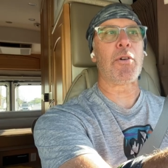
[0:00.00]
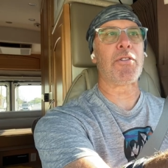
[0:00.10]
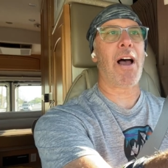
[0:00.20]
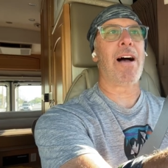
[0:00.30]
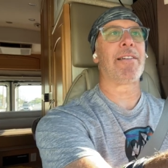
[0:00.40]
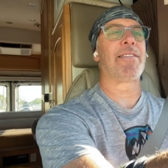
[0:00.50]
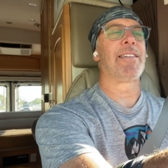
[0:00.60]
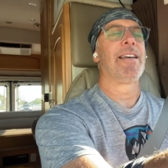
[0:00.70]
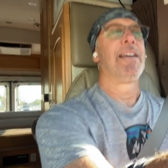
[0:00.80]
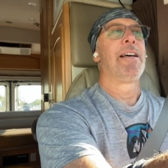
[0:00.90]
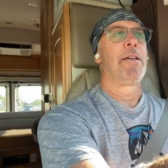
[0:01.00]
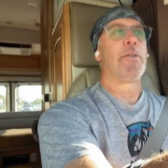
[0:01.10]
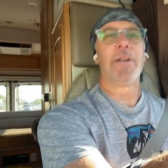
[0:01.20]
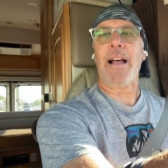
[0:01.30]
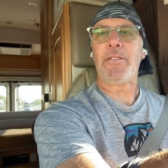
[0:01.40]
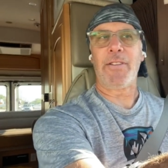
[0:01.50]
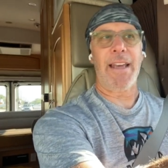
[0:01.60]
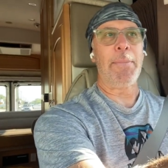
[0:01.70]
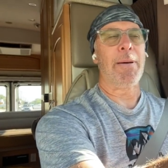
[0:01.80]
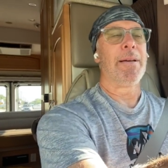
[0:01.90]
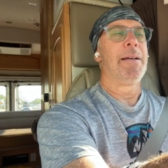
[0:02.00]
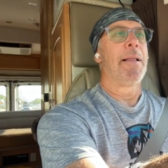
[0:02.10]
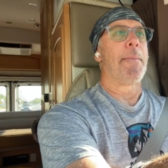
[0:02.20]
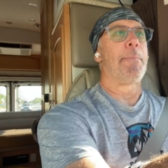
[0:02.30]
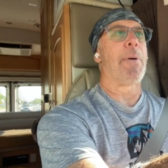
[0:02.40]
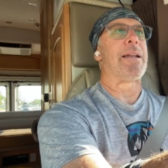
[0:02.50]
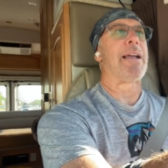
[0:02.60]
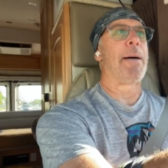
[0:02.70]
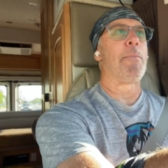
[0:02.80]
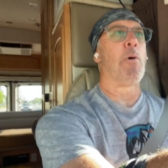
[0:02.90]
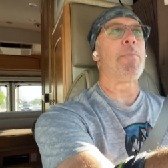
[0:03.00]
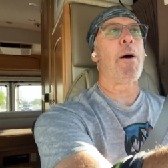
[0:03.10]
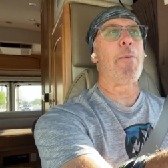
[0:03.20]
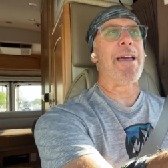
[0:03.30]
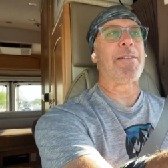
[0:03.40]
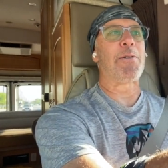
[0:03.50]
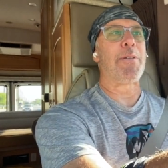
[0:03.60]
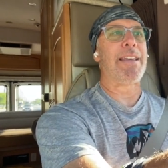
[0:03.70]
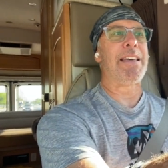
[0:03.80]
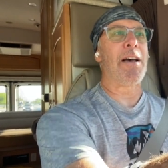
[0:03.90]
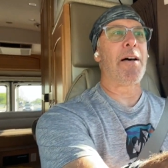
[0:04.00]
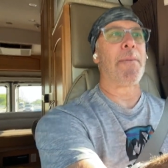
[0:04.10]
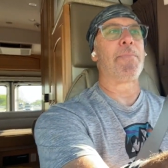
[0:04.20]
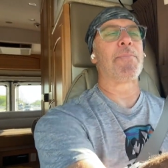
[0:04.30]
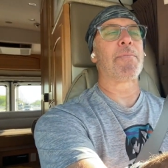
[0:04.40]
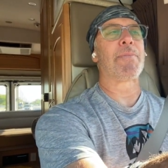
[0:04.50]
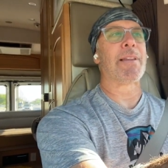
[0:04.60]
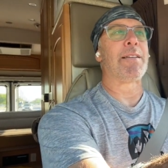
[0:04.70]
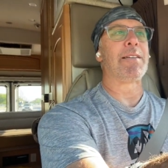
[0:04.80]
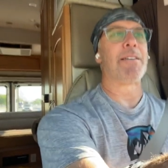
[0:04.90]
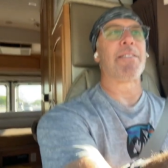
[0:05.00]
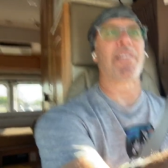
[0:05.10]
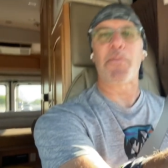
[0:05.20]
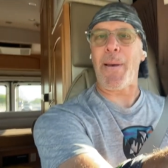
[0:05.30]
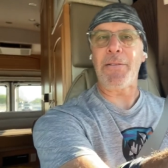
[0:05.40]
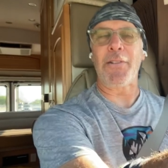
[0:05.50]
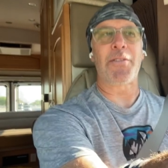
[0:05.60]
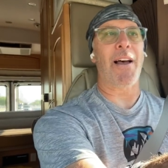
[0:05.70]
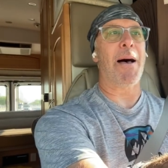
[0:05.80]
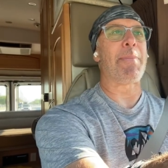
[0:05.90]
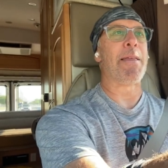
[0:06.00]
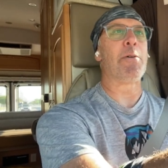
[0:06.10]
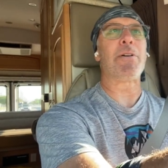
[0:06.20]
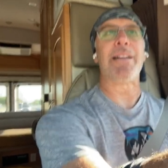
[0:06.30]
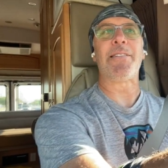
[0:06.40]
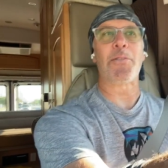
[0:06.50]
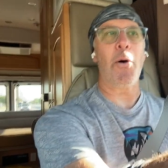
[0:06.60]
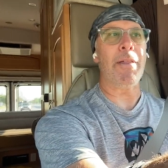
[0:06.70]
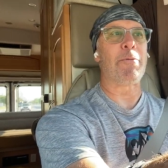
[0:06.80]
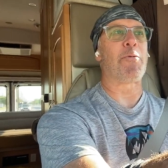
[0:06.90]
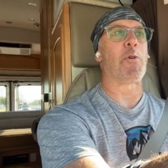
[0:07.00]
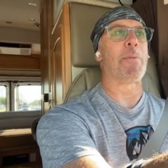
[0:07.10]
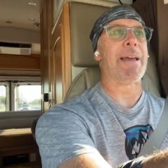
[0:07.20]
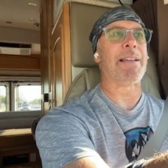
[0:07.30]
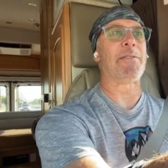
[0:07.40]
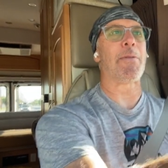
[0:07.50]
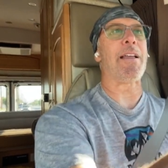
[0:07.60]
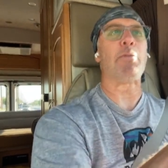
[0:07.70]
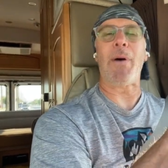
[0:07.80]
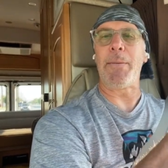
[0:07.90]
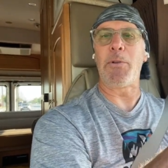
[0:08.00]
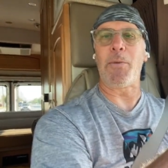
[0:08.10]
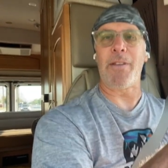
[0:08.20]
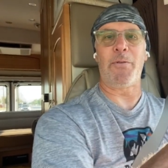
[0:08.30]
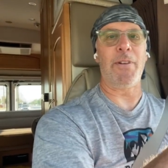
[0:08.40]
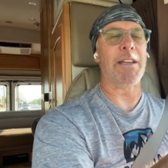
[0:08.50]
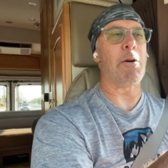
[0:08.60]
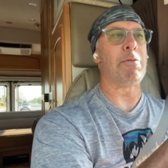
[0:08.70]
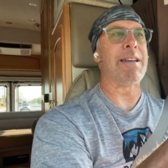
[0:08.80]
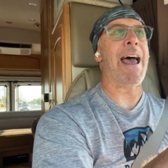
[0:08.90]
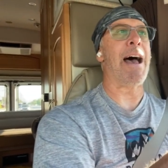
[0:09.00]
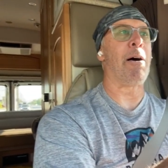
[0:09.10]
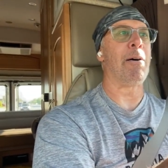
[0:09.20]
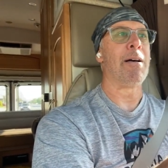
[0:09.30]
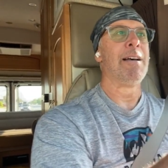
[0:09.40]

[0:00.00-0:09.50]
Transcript: shocks. They're not cheap, but I'm on my way to the um, suspension shop and they're gonna install them for me. And so that's why I'm doing this video now,